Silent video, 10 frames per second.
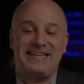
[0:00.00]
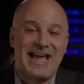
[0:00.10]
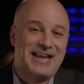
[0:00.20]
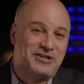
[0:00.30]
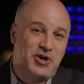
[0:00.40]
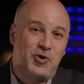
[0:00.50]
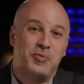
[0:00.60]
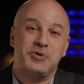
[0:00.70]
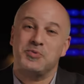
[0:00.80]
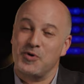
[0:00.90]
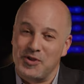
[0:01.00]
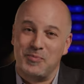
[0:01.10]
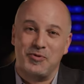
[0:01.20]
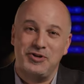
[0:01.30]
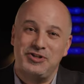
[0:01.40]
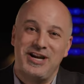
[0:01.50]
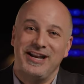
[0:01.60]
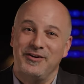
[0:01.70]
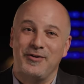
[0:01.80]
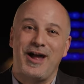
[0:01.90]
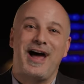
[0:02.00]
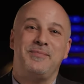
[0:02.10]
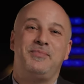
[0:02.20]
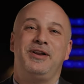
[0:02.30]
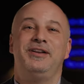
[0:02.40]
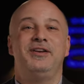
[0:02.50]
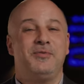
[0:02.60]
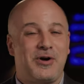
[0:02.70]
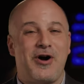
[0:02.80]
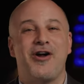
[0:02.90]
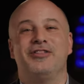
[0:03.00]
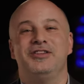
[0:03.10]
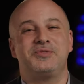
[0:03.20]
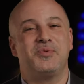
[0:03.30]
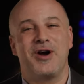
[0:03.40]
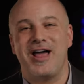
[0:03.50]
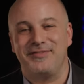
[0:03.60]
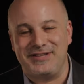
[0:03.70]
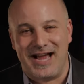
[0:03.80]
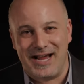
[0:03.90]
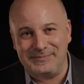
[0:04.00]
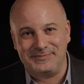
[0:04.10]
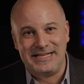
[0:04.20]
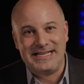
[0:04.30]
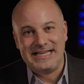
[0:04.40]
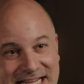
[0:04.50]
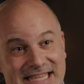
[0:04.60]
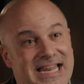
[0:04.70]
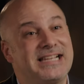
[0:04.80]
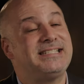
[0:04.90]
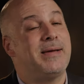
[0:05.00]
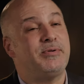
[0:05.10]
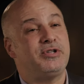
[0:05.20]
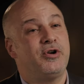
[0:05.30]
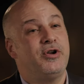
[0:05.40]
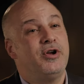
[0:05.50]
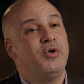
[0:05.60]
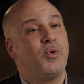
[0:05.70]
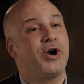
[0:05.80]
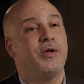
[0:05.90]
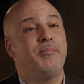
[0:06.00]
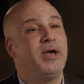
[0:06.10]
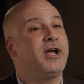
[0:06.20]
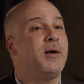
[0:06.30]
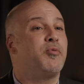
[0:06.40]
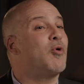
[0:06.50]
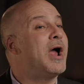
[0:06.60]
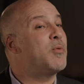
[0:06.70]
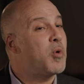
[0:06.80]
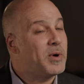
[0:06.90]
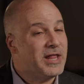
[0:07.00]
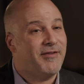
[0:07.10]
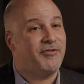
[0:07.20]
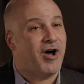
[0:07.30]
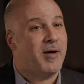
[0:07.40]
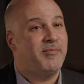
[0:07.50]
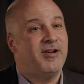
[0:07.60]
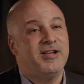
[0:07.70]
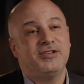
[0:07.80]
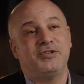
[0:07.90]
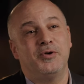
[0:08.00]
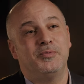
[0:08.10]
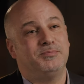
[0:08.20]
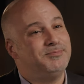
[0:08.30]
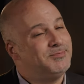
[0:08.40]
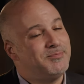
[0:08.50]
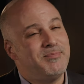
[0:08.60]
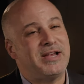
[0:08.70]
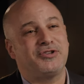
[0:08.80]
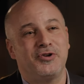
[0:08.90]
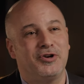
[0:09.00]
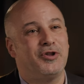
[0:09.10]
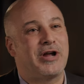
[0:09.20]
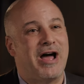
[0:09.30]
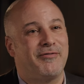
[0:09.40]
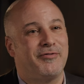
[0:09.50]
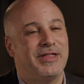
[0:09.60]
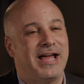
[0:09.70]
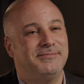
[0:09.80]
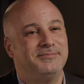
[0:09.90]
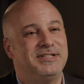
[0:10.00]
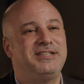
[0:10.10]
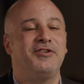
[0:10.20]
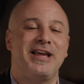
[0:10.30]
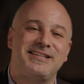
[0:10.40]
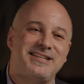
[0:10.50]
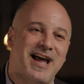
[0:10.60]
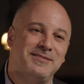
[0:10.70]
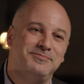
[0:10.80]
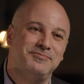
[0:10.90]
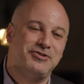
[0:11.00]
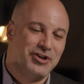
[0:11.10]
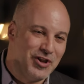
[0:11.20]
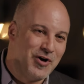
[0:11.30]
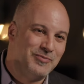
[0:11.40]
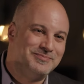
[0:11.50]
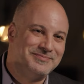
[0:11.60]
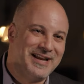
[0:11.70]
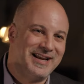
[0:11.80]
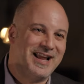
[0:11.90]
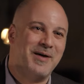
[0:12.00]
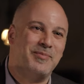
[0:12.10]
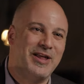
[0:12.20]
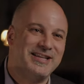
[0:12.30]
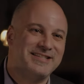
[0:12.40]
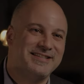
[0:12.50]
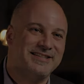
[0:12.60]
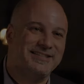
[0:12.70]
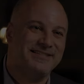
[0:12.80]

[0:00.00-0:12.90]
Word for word: dad joke was worth appreciating or not, but regardless, we're out of time. In the next episode, we're going to pick up right where we left off, so make sure to look out for that. Until next time, shalom and God bless.